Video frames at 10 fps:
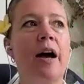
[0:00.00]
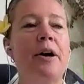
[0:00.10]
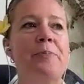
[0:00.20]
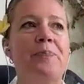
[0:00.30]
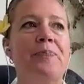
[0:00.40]

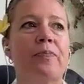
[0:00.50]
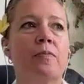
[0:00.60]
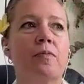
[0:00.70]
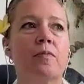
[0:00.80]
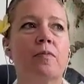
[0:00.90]
da.
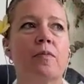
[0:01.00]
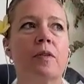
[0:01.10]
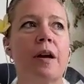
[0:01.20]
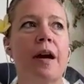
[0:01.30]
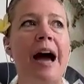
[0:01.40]

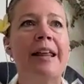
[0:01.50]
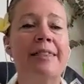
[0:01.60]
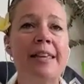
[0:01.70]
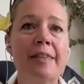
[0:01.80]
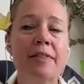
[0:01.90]
I
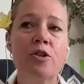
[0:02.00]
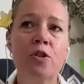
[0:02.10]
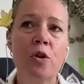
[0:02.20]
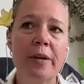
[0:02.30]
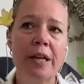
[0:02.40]
think
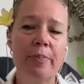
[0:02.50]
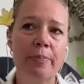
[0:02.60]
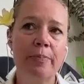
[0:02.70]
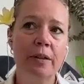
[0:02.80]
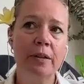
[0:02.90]
so many
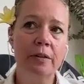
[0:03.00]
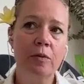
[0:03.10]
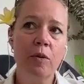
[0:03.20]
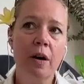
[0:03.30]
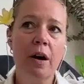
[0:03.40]
people
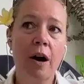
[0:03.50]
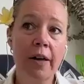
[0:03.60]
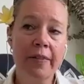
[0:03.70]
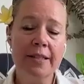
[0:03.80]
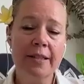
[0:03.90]

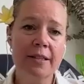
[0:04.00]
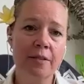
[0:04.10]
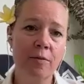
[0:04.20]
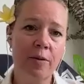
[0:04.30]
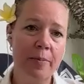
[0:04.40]
on this list
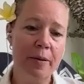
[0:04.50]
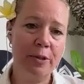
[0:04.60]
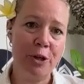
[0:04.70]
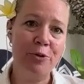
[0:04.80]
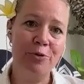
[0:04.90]
of why
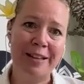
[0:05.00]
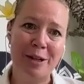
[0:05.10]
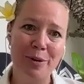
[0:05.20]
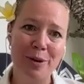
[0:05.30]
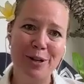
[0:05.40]
people don't write
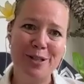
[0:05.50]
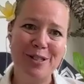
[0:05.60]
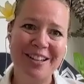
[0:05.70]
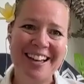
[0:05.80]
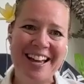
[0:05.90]
their
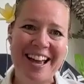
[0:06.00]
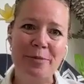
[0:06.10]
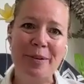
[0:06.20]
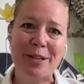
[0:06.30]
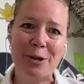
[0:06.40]
books
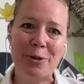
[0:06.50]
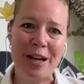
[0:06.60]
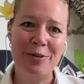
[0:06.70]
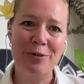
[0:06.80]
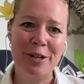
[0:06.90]
is because they're
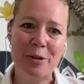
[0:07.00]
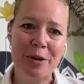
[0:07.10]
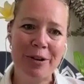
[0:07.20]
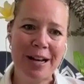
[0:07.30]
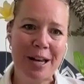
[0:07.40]
waiting for it to
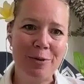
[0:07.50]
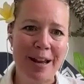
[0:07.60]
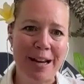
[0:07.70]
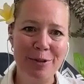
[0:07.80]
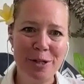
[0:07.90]
be ready,
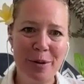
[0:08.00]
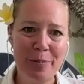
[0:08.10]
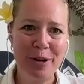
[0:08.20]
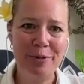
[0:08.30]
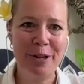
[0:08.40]
waiting for it to be
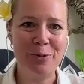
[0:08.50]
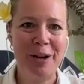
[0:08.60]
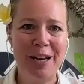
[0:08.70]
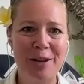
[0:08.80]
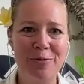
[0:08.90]
perfect,
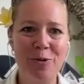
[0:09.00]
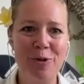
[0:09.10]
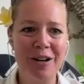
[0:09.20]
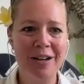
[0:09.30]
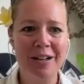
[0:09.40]
waiting
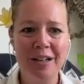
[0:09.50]
for